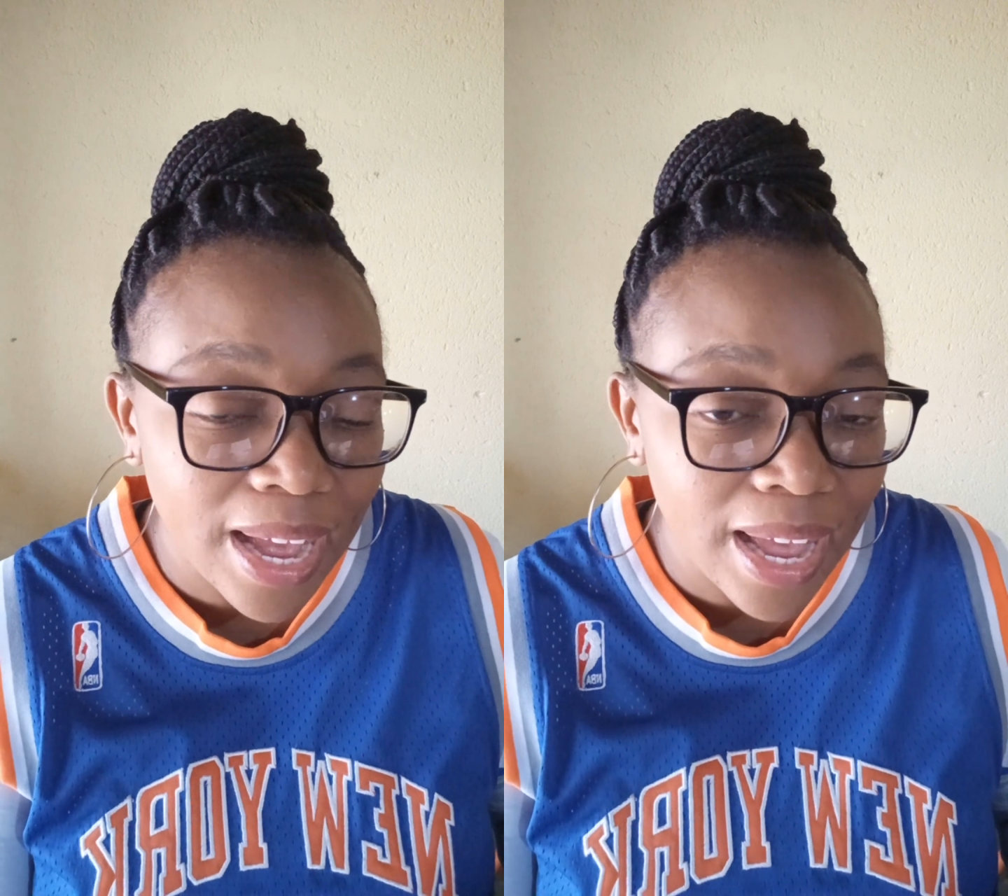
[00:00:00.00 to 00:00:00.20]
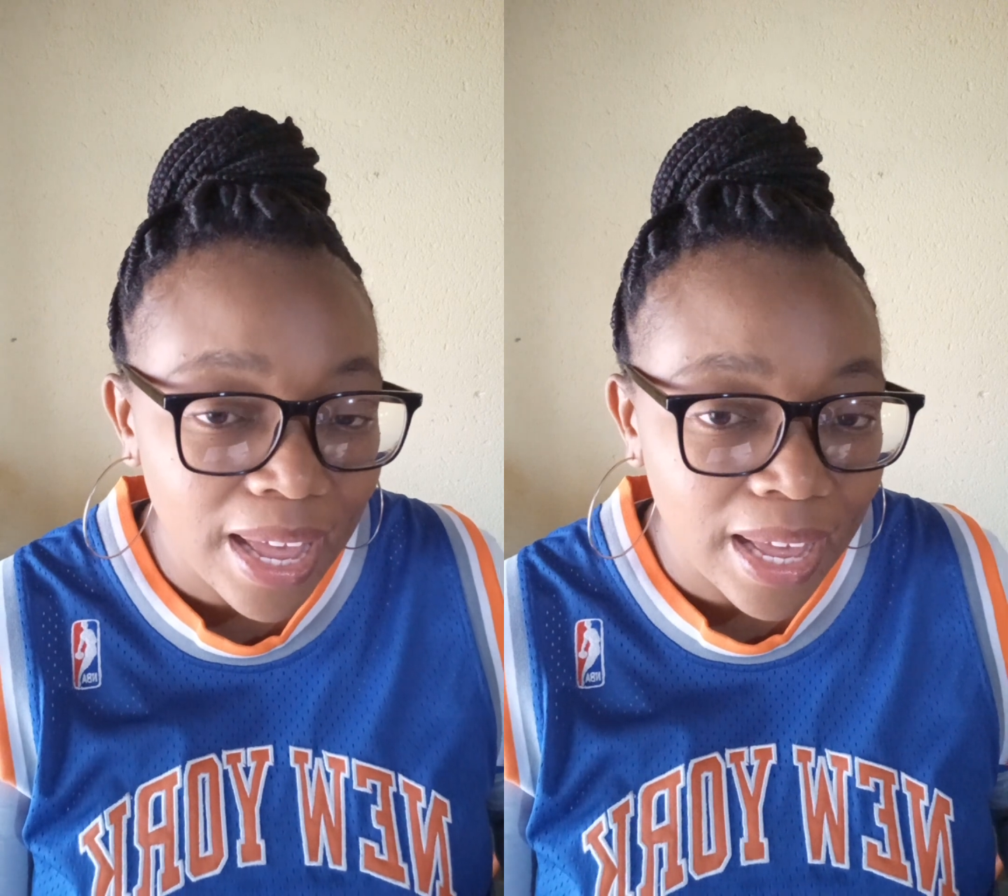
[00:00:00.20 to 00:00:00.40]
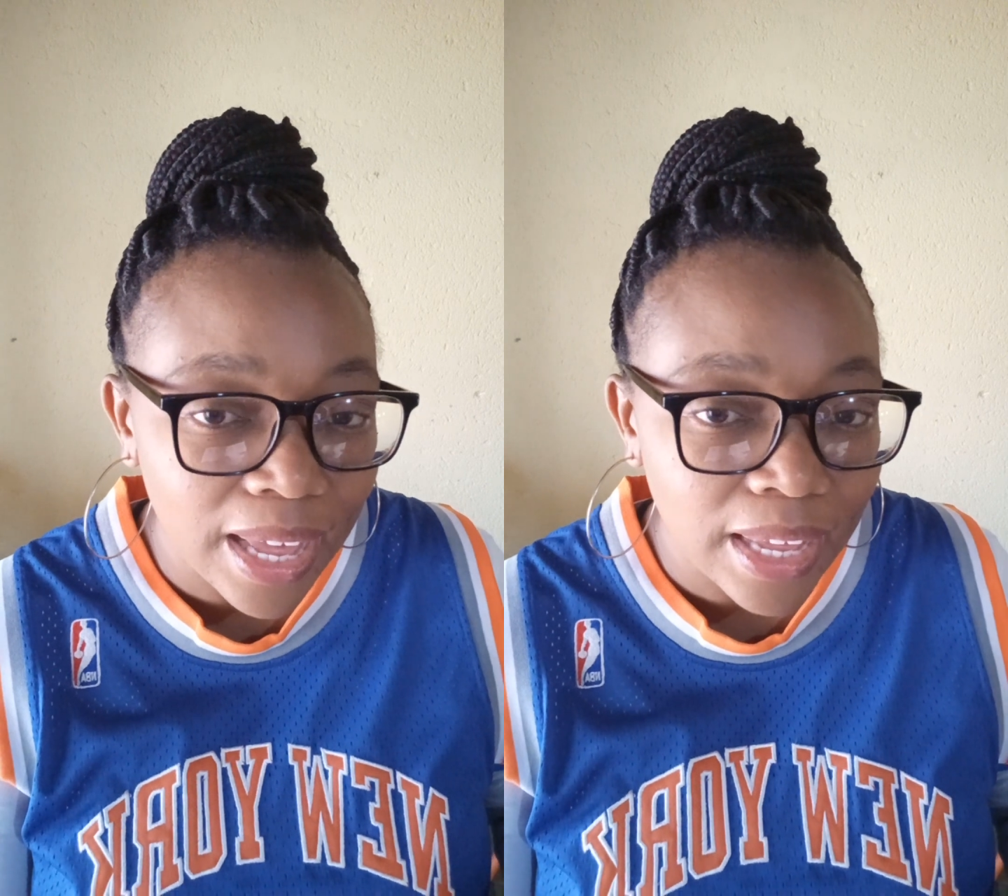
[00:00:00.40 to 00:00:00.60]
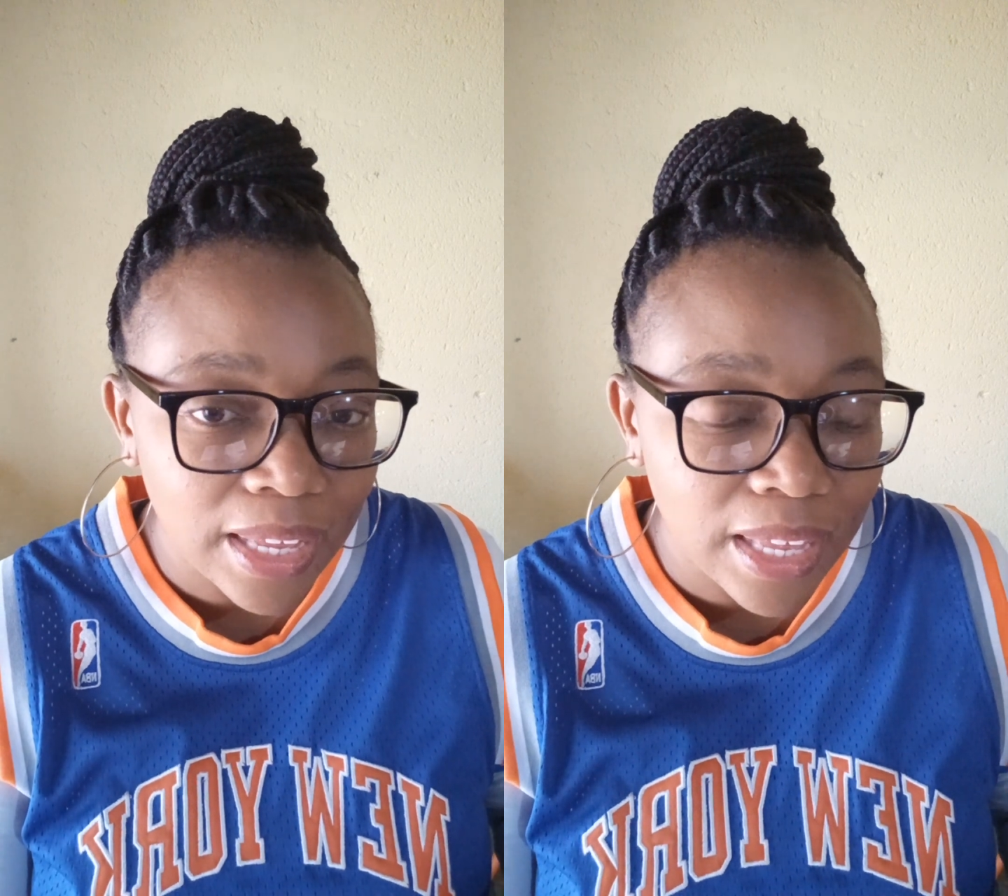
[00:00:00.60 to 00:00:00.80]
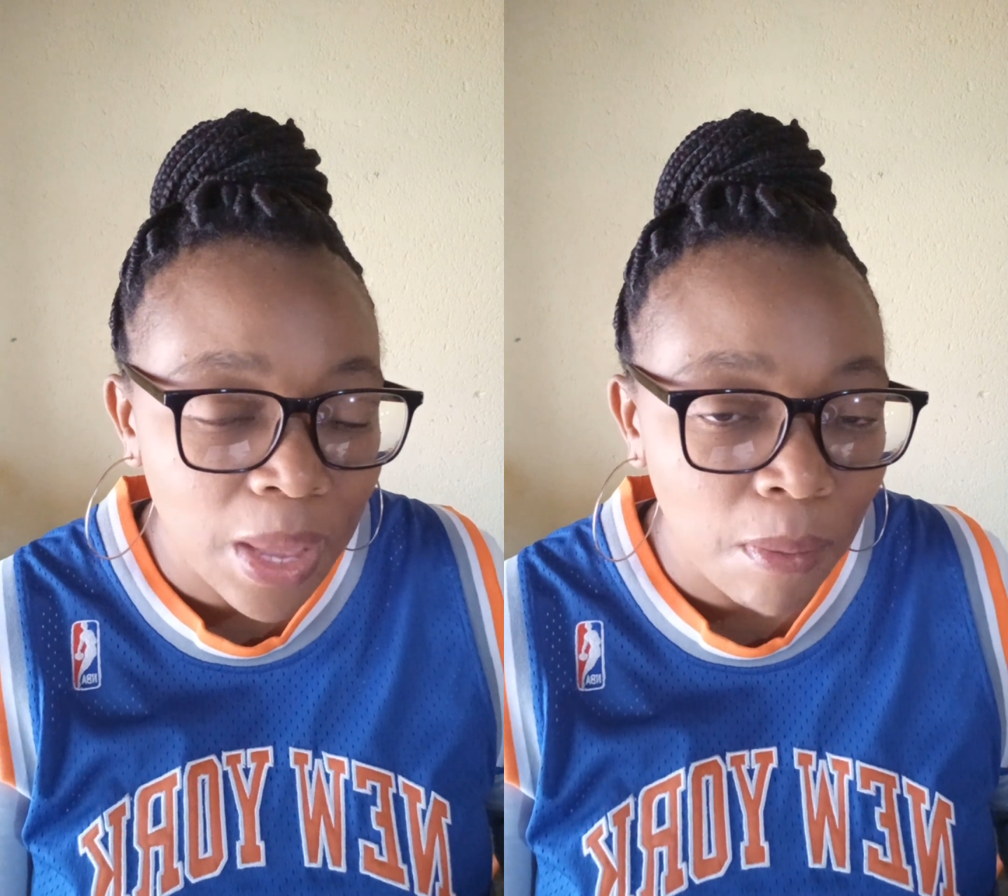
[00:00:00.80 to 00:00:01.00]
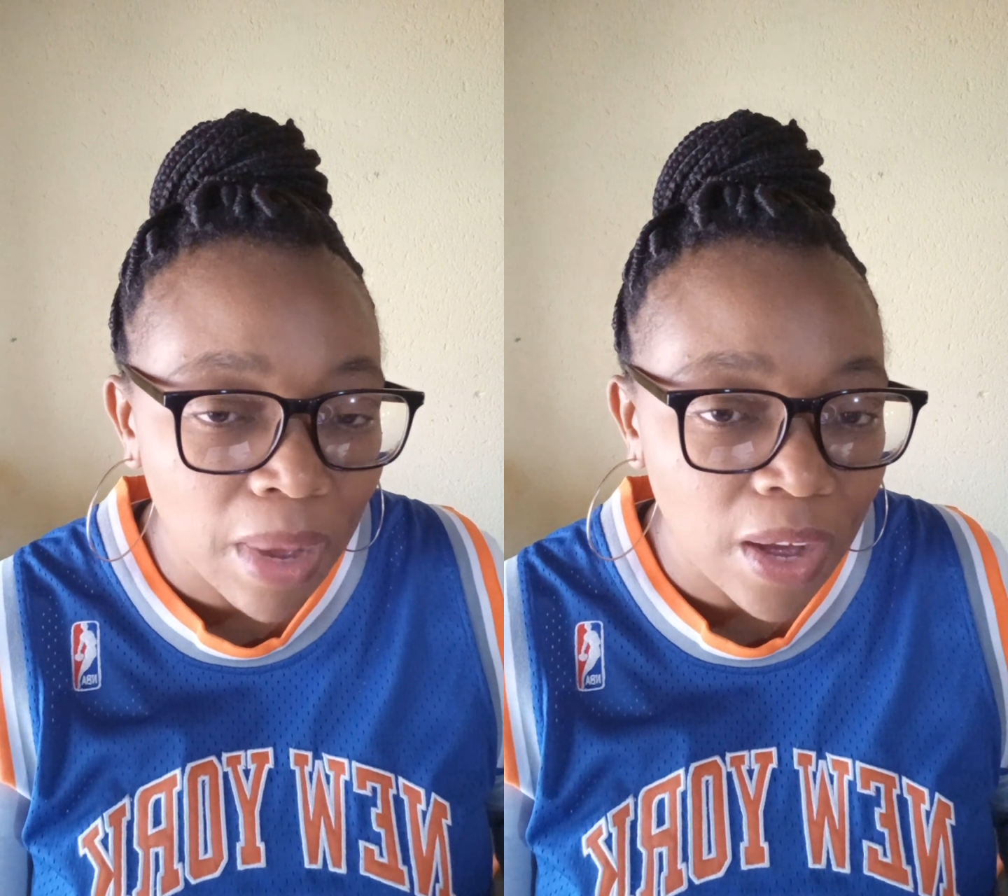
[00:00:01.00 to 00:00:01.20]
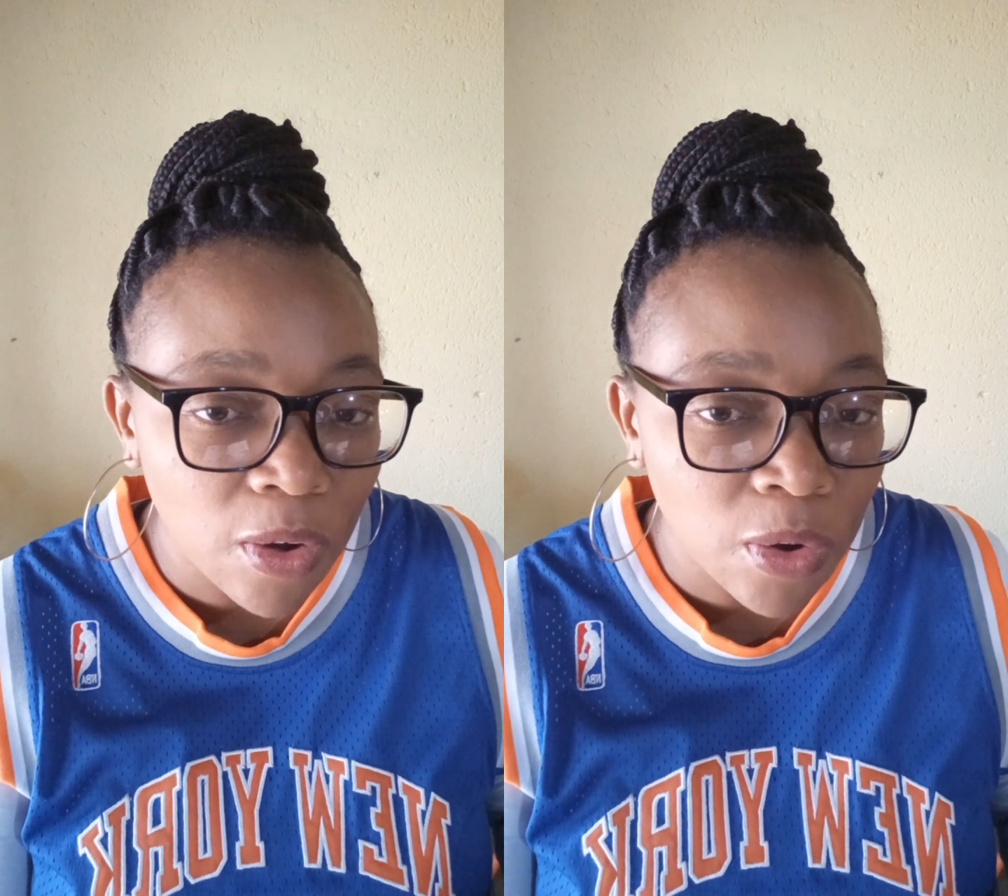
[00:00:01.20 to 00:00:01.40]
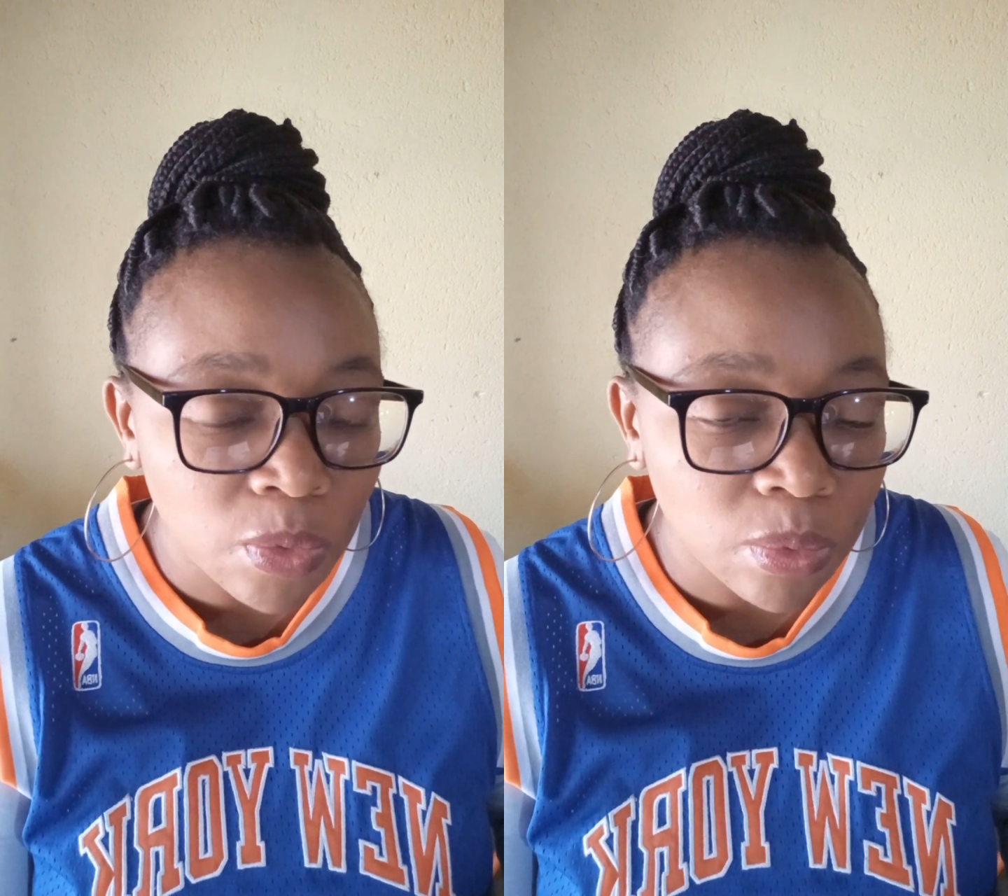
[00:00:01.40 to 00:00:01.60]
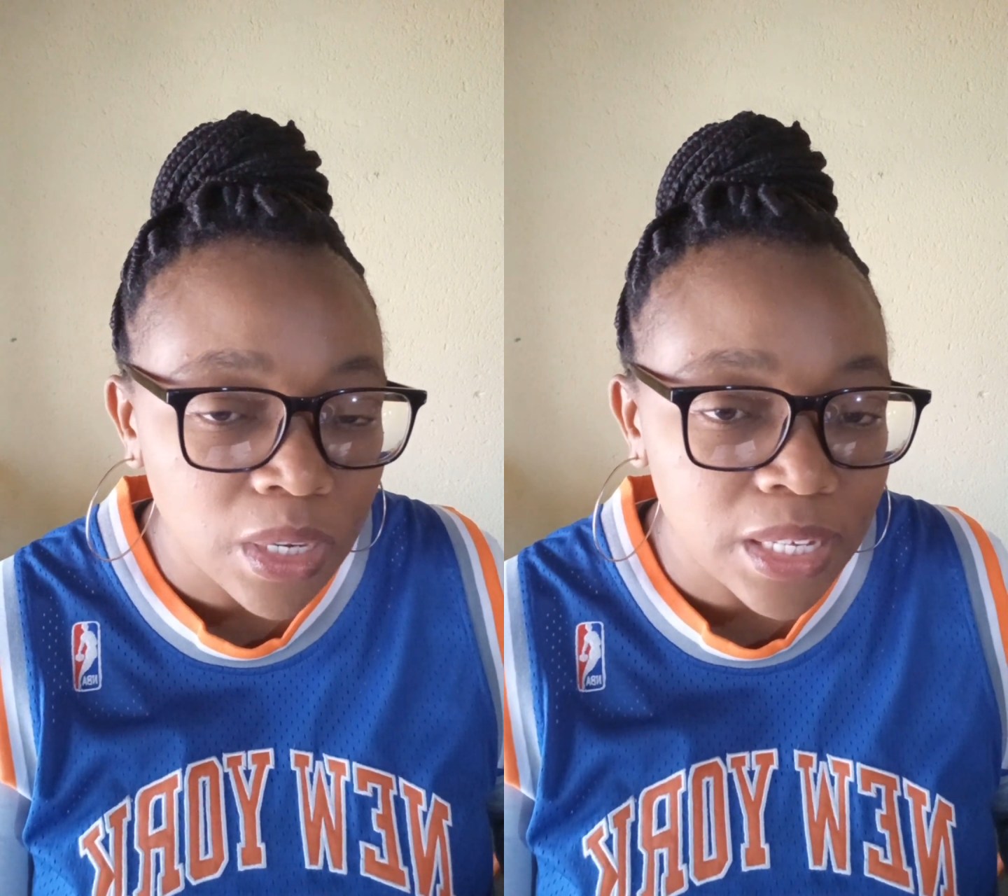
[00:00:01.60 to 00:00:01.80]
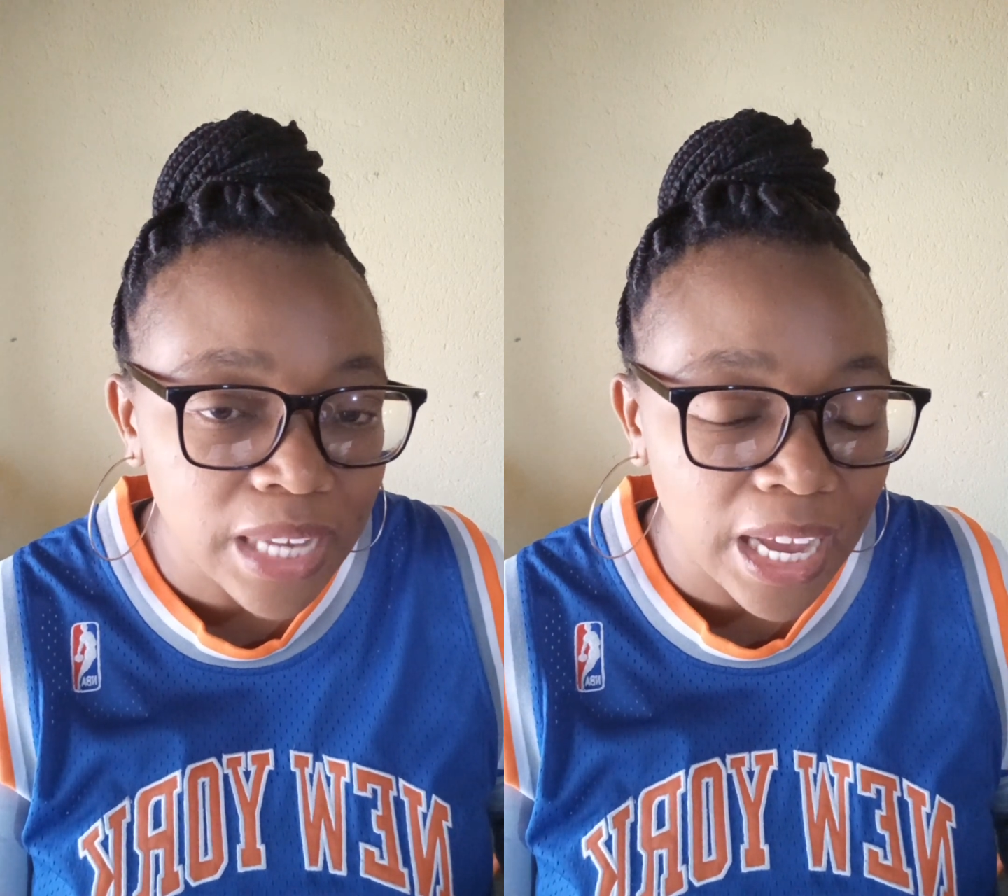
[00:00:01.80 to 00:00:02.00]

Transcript: I, in my own words,